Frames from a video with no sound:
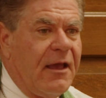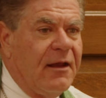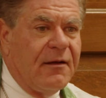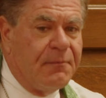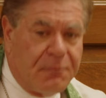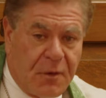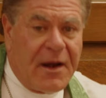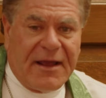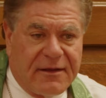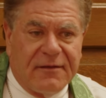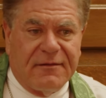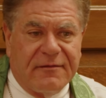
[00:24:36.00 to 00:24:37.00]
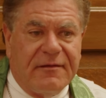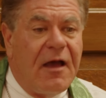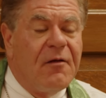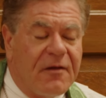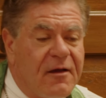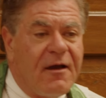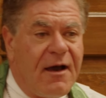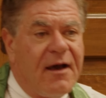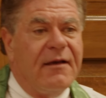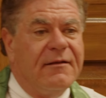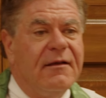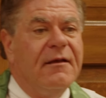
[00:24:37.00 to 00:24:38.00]
and miraculous how
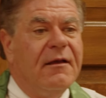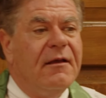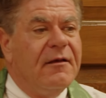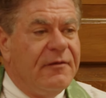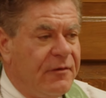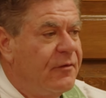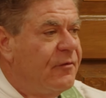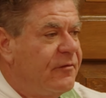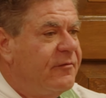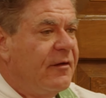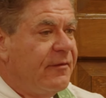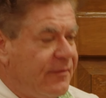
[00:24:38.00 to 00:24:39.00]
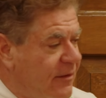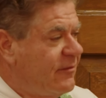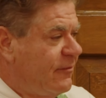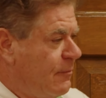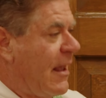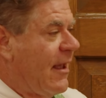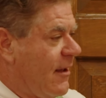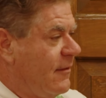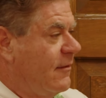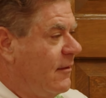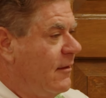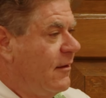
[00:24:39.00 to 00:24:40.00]
God used this
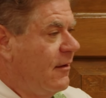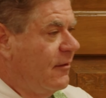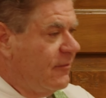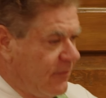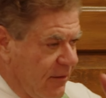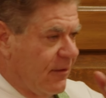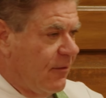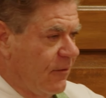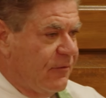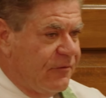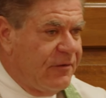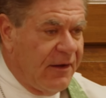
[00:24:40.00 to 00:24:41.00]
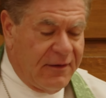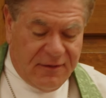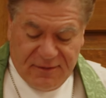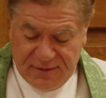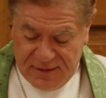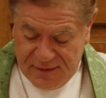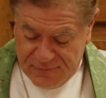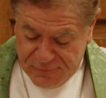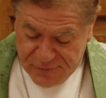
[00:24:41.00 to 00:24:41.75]
man to go to China and